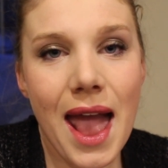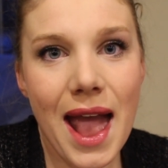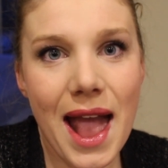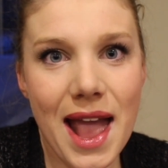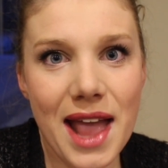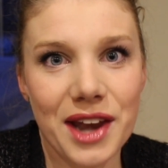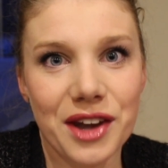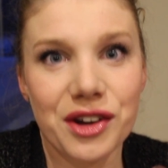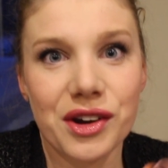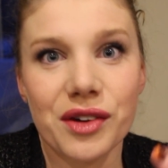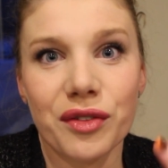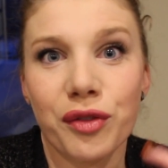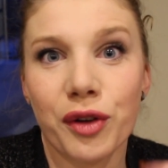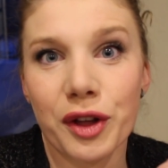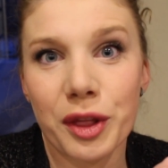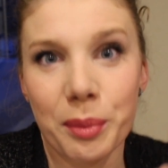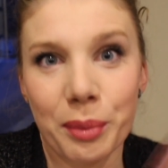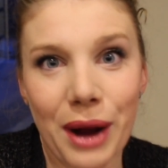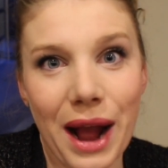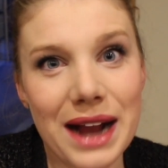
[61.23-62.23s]
And
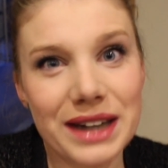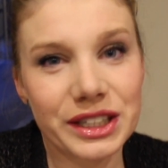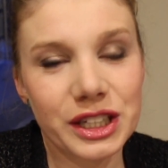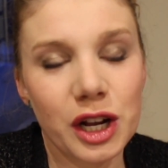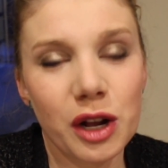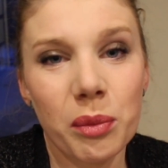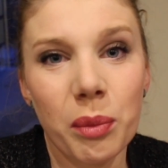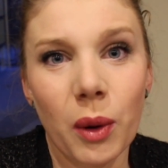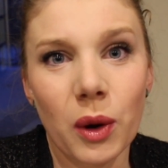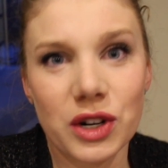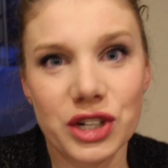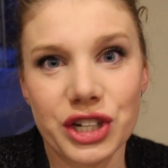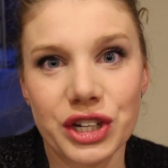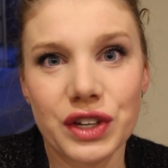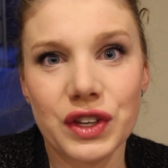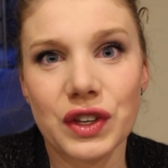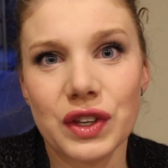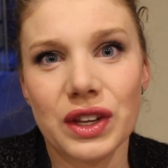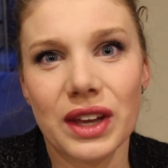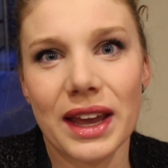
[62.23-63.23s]
for the practical
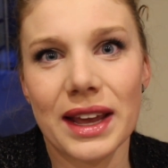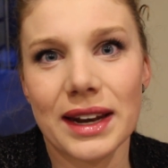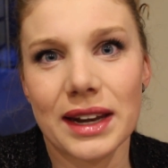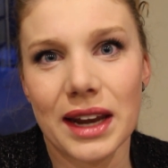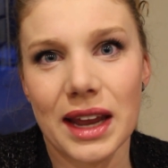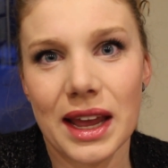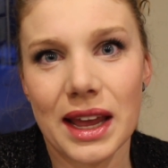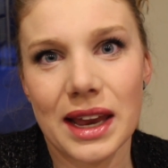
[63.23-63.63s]
portion, it